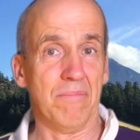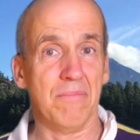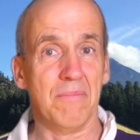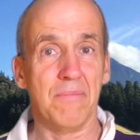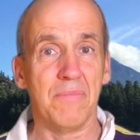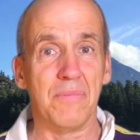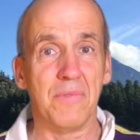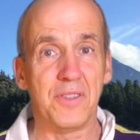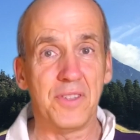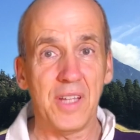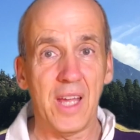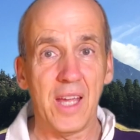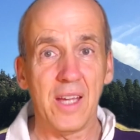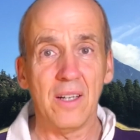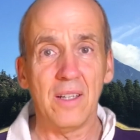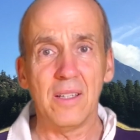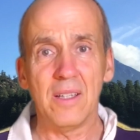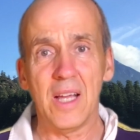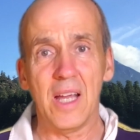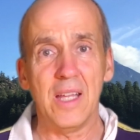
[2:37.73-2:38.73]

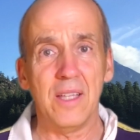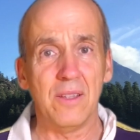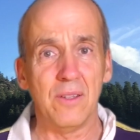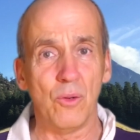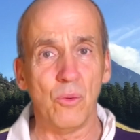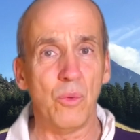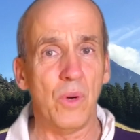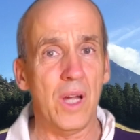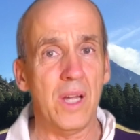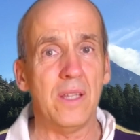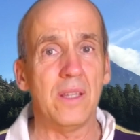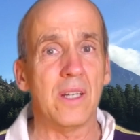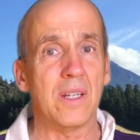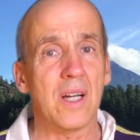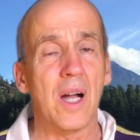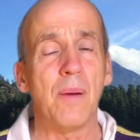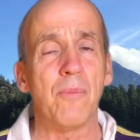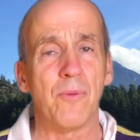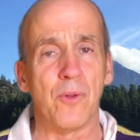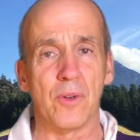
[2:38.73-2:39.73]
sail and the way the
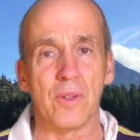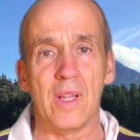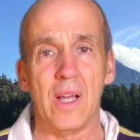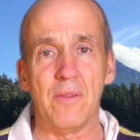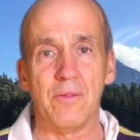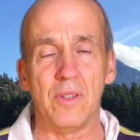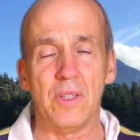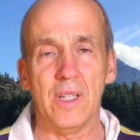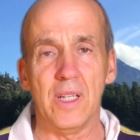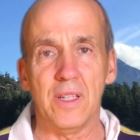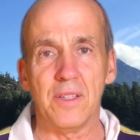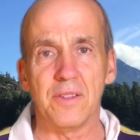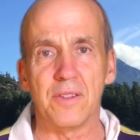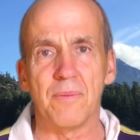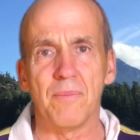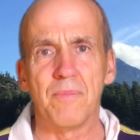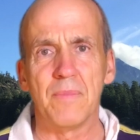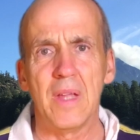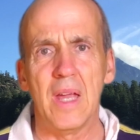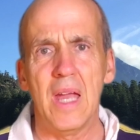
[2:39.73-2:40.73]
comfort level is.
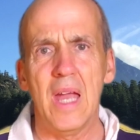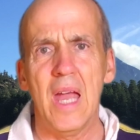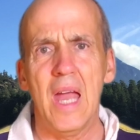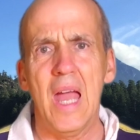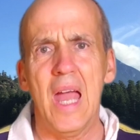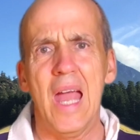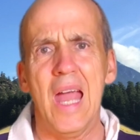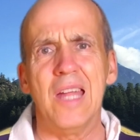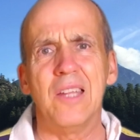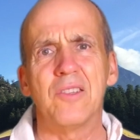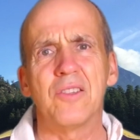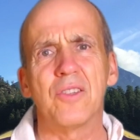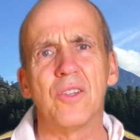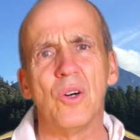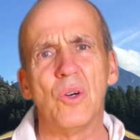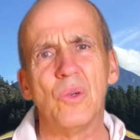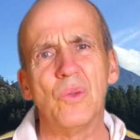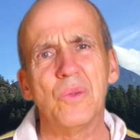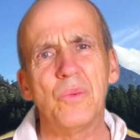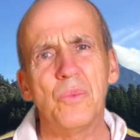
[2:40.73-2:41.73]
And
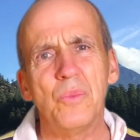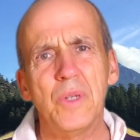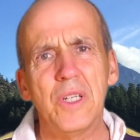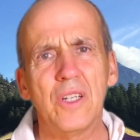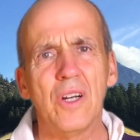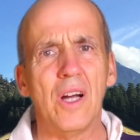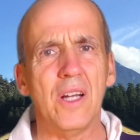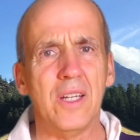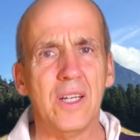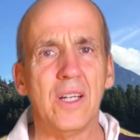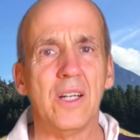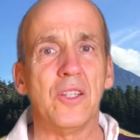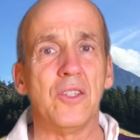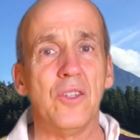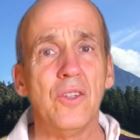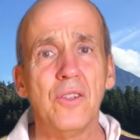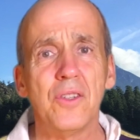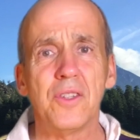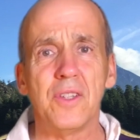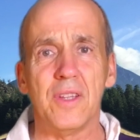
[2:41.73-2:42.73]
so we kind of got
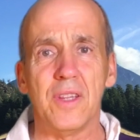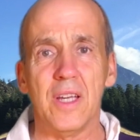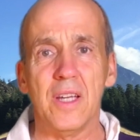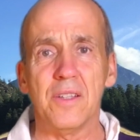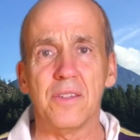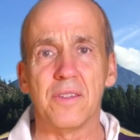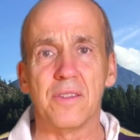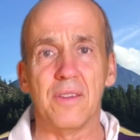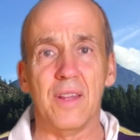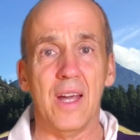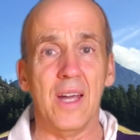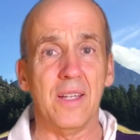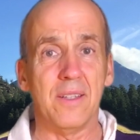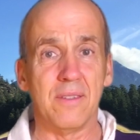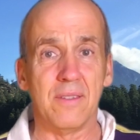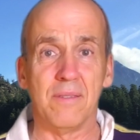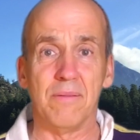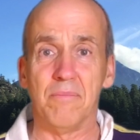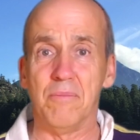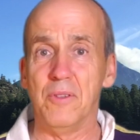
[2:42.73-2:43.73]
used to this,
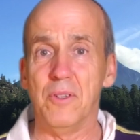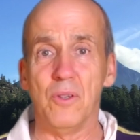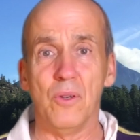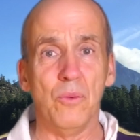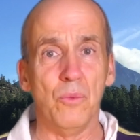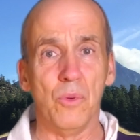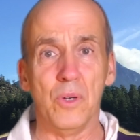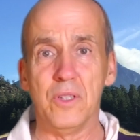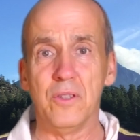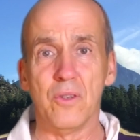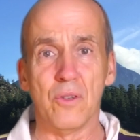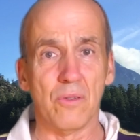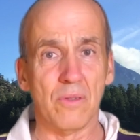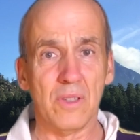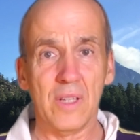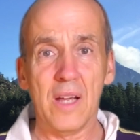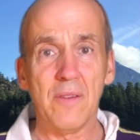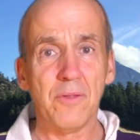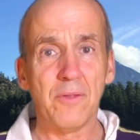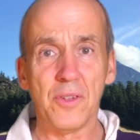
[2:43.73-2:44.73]
that, you know, when you're
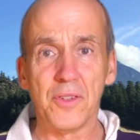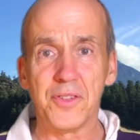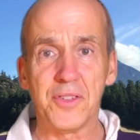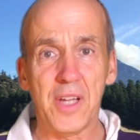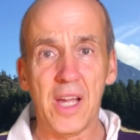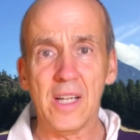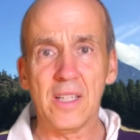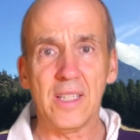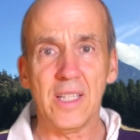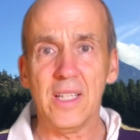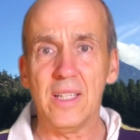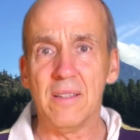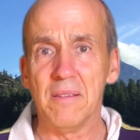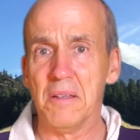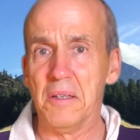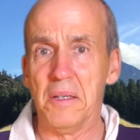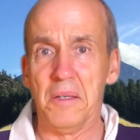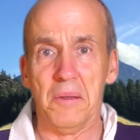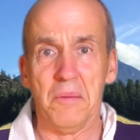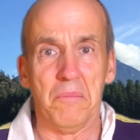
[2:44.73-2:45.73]
level sailing,
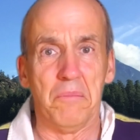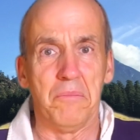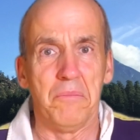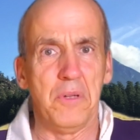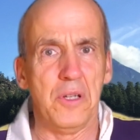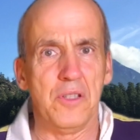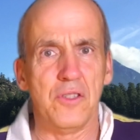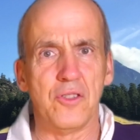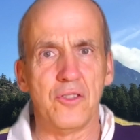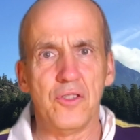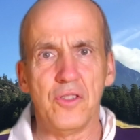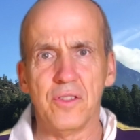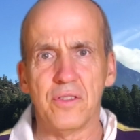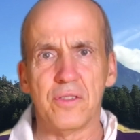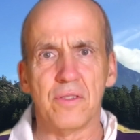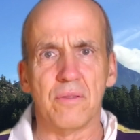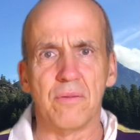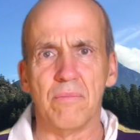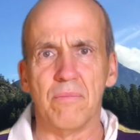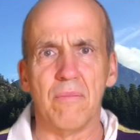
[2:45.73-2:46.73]
it's
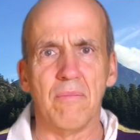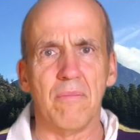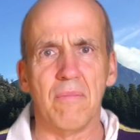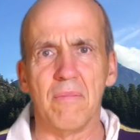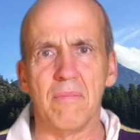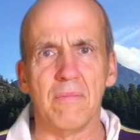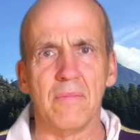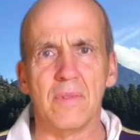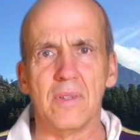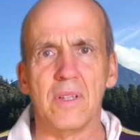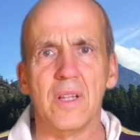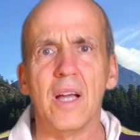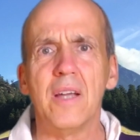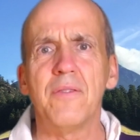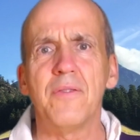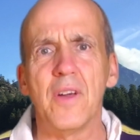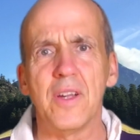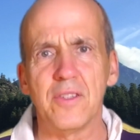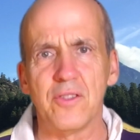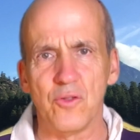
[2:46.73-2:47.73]
just life
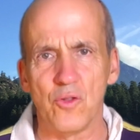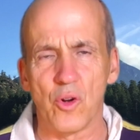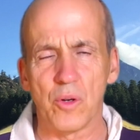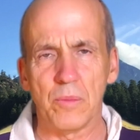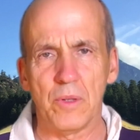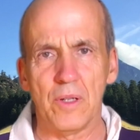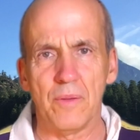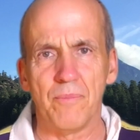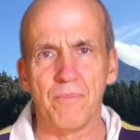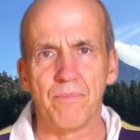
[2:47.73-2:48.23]
as normal.